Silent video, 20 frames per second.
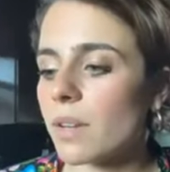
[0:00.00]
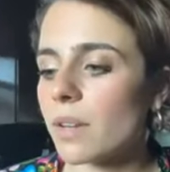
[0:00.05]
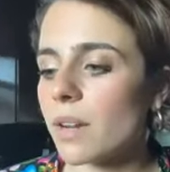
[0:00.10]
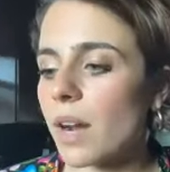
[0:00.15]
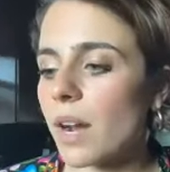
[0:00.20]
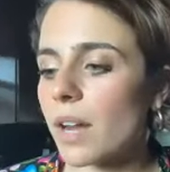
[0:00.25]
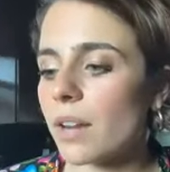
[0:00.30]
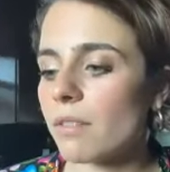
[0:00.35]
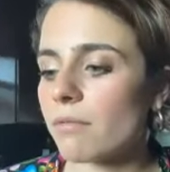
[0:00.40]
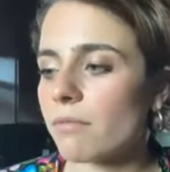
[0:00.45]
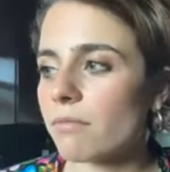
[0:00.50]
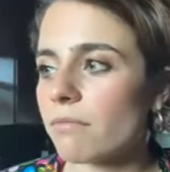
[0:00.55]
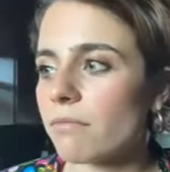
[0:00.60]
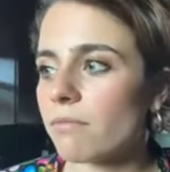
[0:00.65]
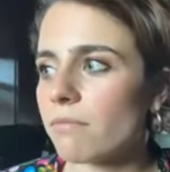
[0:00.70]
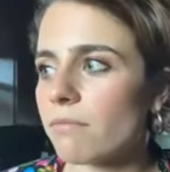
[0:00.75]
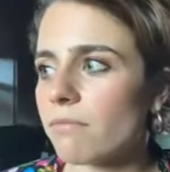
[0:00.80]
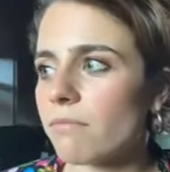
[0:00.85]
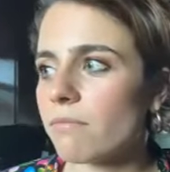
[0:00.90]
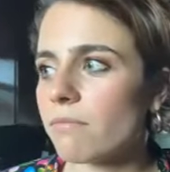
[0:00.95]
kind of
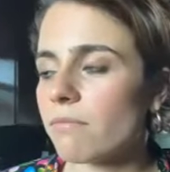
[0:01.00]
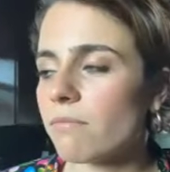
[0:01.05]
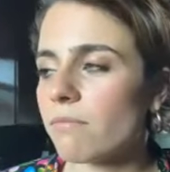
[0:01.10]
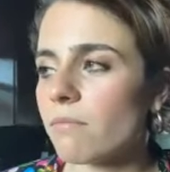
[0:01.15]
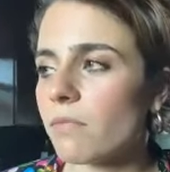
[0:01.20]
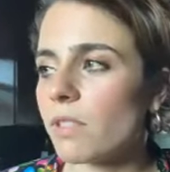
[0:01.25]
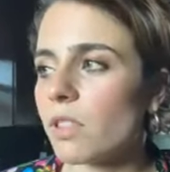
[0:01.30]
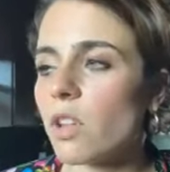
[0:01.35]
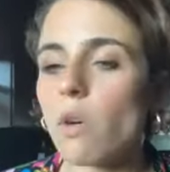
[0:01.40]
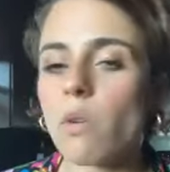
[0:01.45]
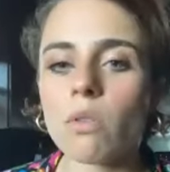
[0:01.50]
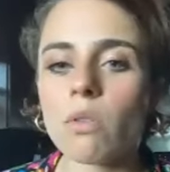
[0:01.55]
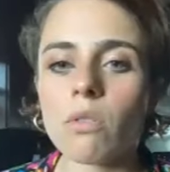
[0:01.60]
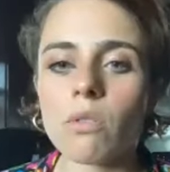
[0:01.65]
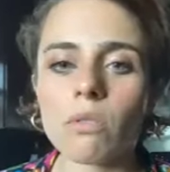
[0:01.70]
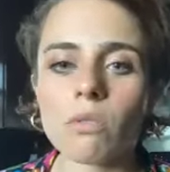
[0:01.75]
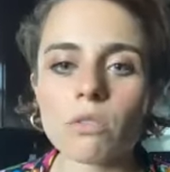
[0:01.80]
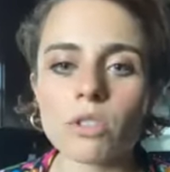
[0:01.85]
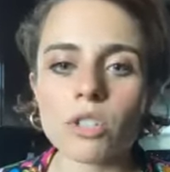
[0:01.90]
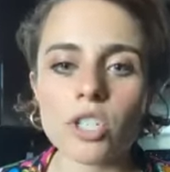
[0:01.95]

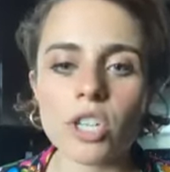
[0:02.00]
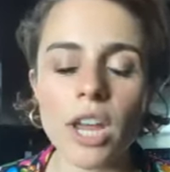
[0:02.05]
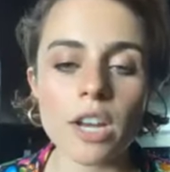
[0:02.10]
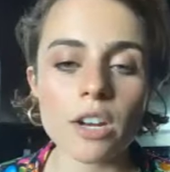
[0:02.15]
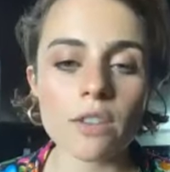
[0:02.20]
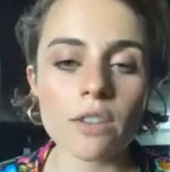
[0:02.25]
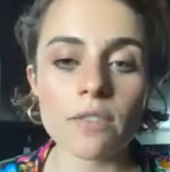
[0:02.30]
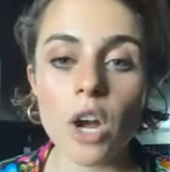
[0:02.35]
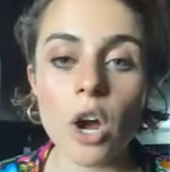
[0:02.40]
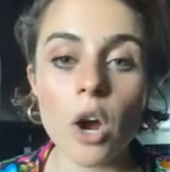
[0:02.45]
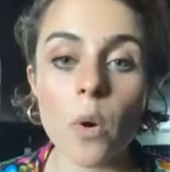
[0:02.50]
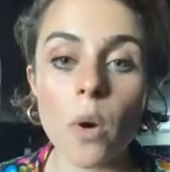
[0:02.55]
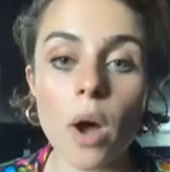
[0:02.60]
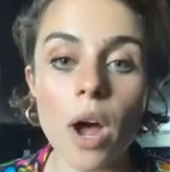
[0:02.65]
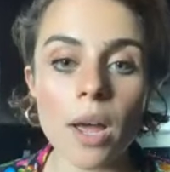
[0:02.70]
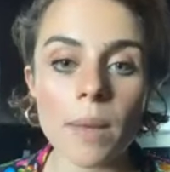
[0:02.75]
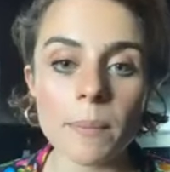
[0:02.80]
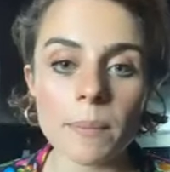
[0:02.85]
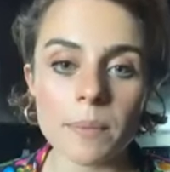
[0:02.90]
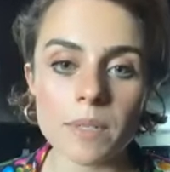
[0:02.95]
local chain of
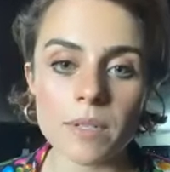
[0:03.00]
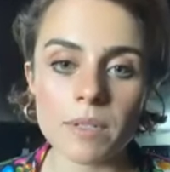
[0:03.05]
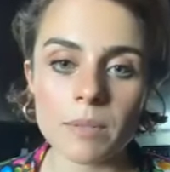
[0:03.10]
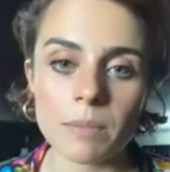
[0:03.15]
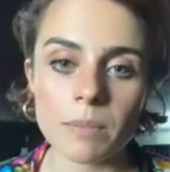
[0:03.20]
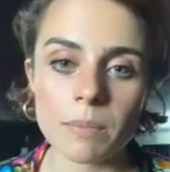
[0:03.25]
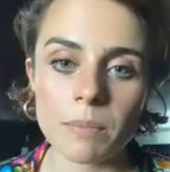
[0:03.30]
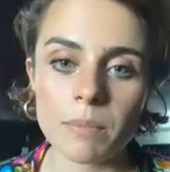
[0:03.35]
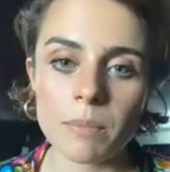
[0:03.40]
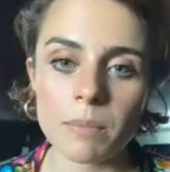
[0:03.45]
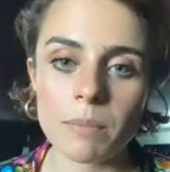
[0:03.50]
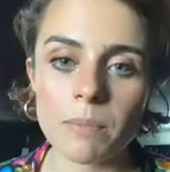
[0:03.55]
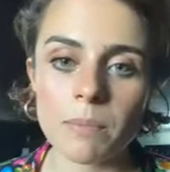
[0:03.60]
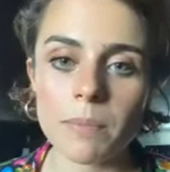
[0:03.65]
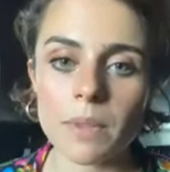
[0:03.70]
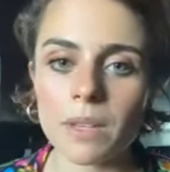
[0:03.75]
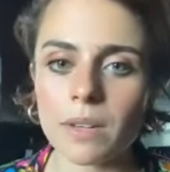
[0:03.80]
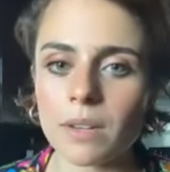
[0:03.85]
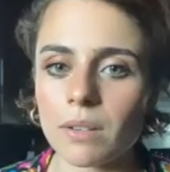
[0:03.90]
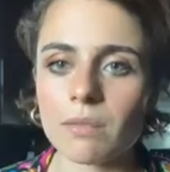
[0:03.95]
co-ops,
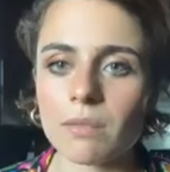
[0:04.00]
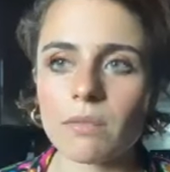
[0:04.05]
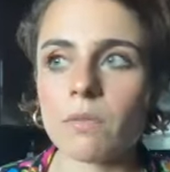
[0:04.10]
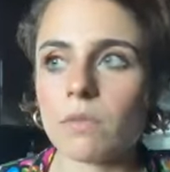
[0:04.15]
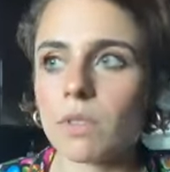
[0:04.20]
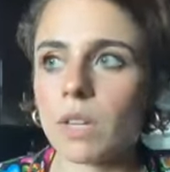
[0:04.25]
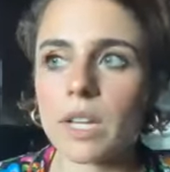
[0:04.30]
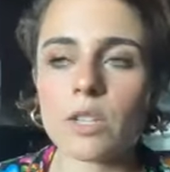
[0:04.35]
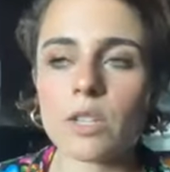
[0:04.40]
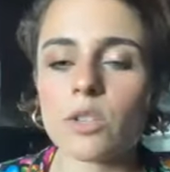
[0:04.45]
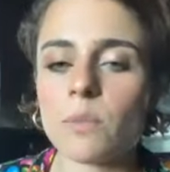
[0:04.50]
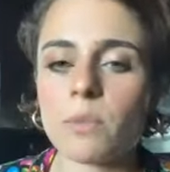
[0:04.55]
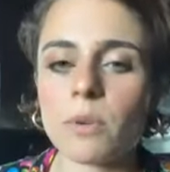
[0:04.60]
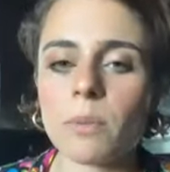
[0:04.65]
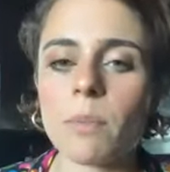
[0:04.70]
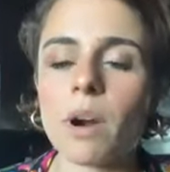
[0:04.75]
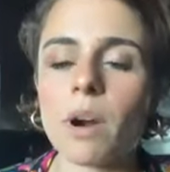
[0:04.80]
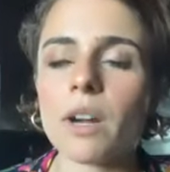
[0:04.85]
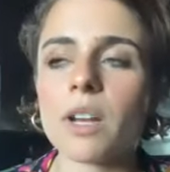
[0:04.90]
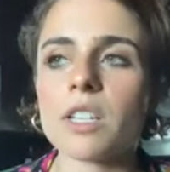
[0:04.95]
but they're like
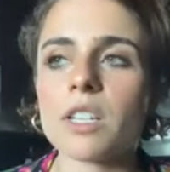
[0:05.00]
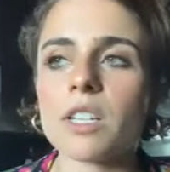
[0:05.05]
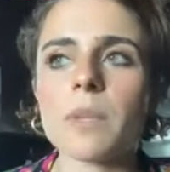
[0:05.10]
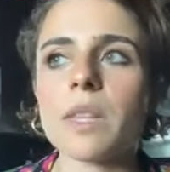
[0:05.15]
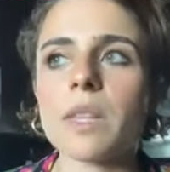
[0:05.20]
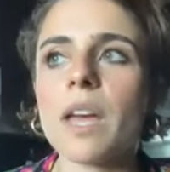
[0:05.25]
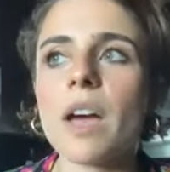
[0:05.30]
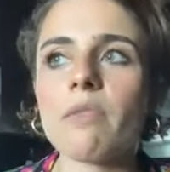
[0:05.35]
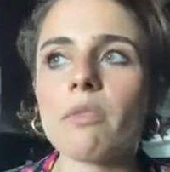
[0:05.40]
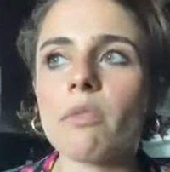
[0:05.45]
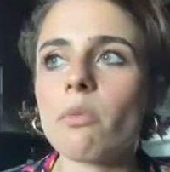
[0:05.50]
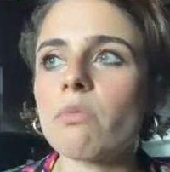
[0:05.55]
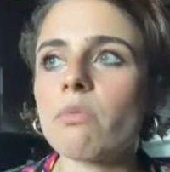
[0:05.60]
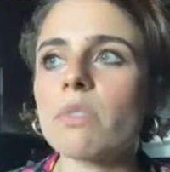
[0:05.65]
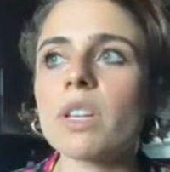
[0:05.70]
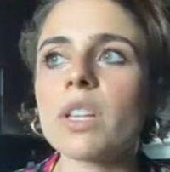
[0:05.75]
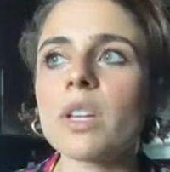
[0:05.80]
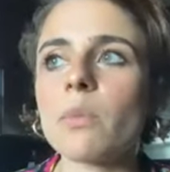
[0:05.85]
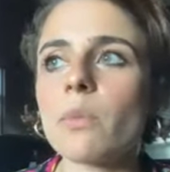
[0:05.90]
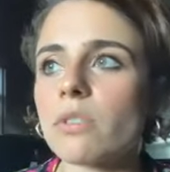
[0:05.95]
supermarkets, but they have a
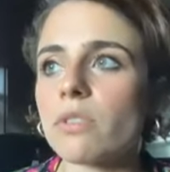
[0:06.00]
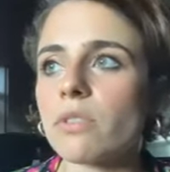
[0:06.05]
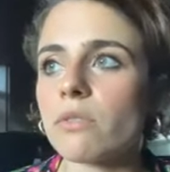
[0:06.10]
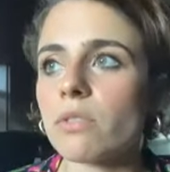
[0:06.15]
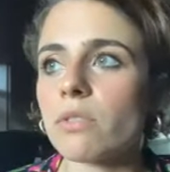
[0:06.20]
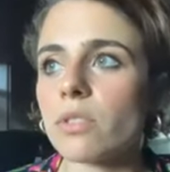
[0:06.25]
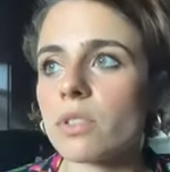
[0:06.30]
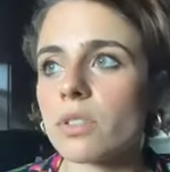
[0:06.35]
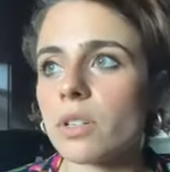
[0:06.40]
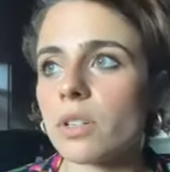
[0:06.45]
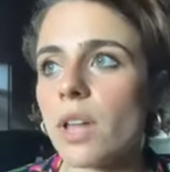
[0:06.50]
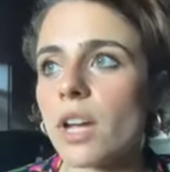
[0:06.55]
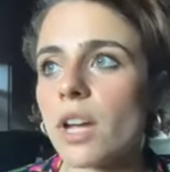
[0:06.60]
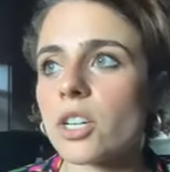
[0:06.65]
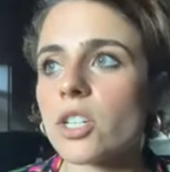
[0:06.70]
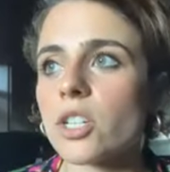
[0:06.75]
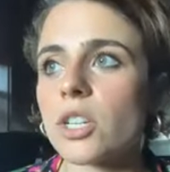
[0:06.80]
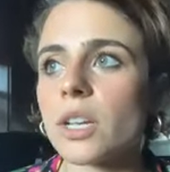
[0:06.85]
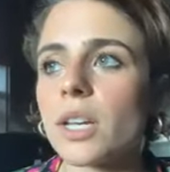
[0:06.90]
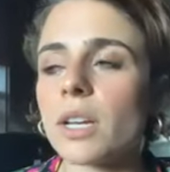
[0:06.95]
really wonderful
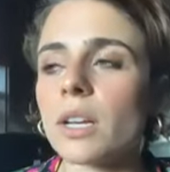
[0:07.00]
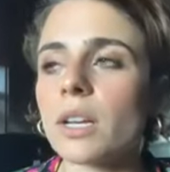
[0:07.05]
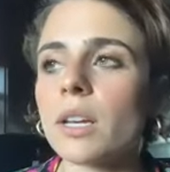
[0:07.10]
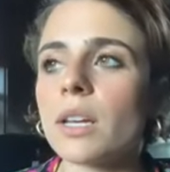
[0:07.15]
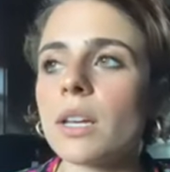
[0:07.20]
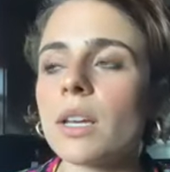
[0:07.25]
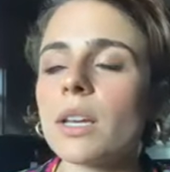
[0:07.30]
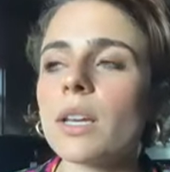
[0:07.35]
selection.